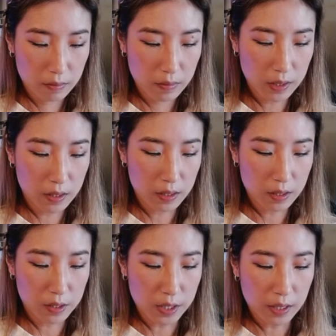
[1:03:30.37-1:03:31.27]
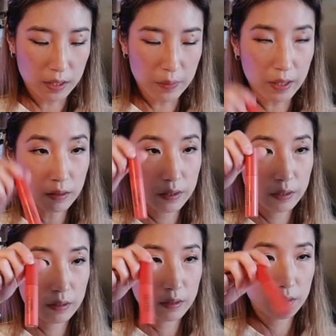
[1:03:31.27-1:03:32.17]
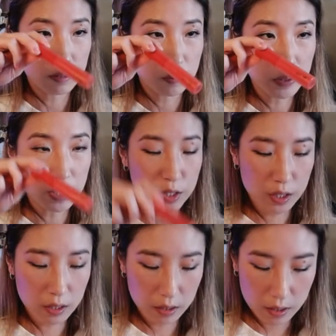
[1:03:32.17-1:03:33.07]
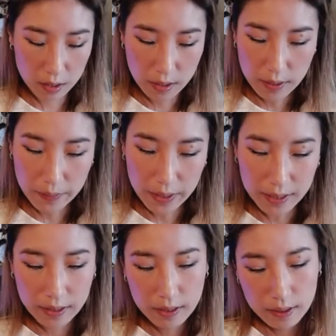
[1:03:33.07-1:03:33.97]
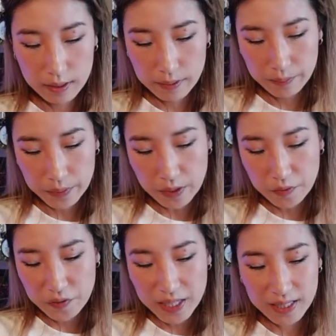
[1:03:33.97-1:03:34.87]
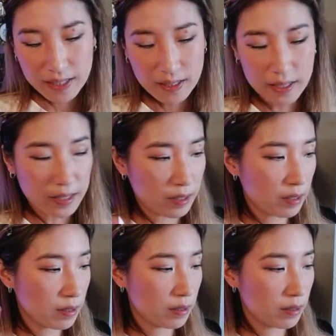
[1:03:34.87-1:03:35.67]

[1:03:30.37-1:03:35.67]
It's the Jelly Melt, this peachy color, but a fixing tint.